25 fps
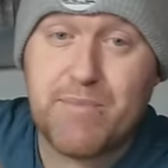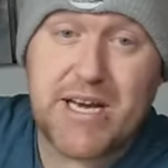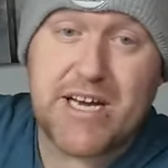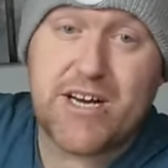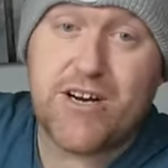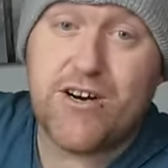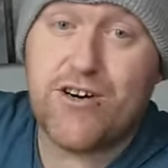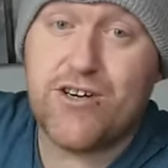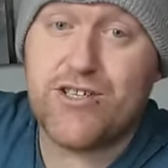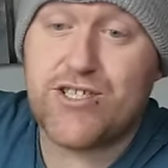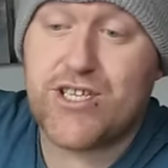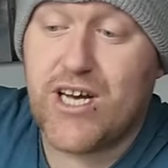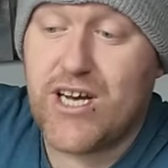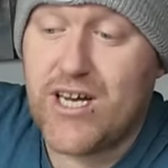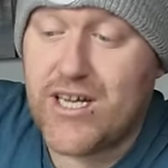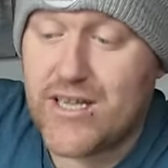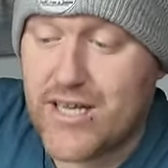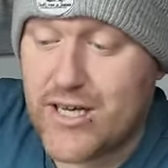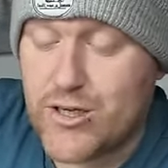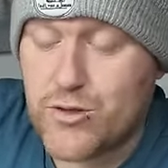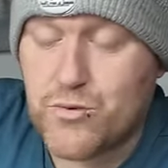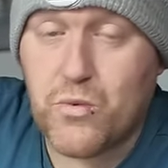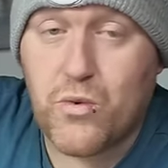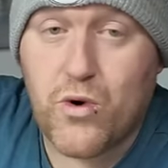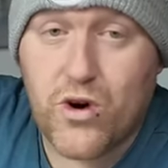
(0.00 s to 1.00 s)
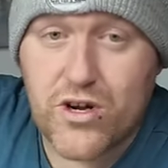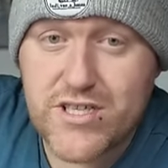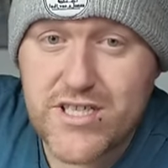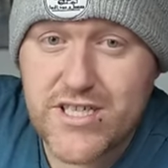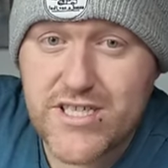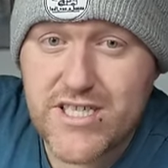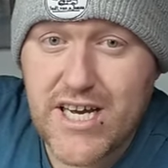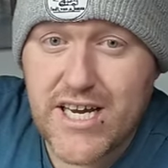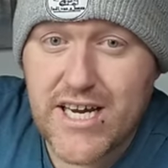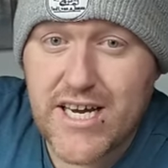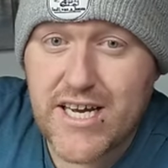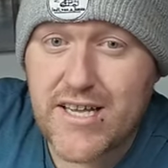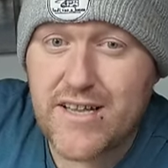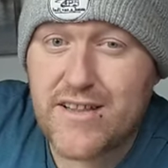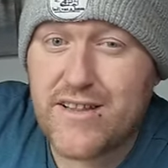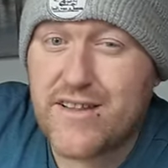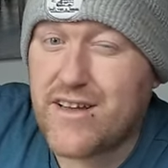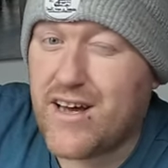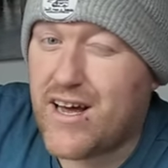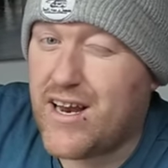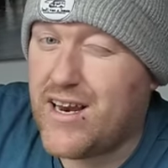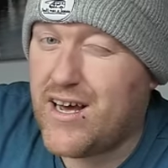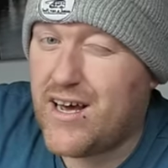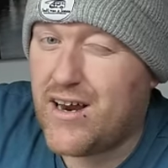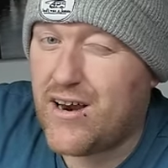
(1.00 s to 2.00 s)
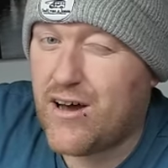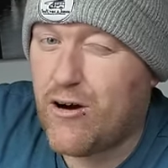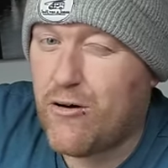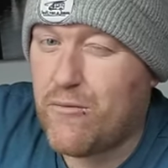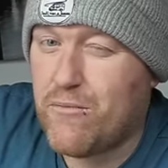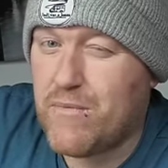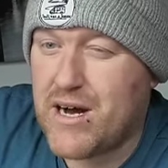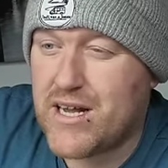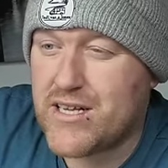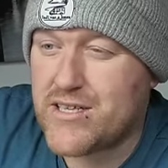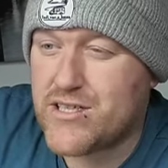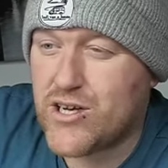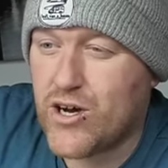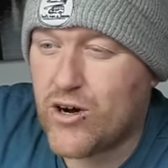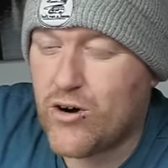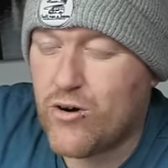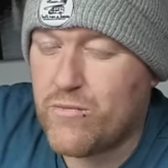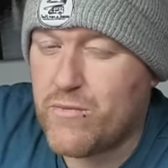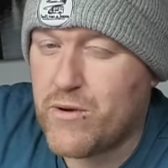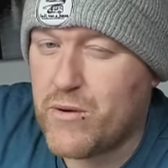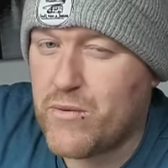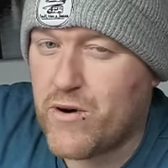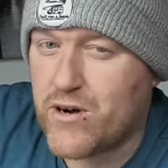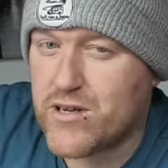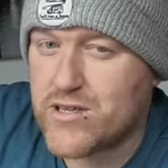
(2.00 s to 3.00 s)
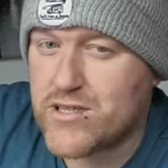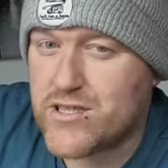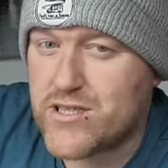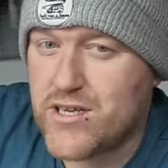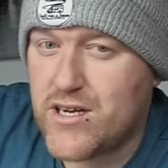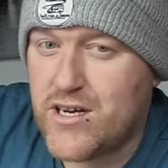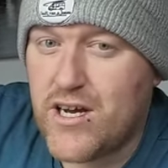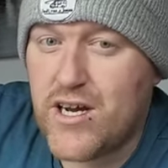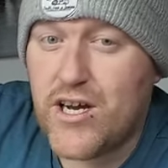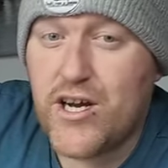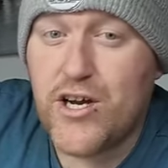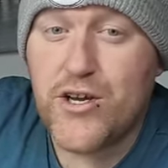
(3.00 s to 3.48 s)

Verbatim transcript: because there's one saying that a little old man told me once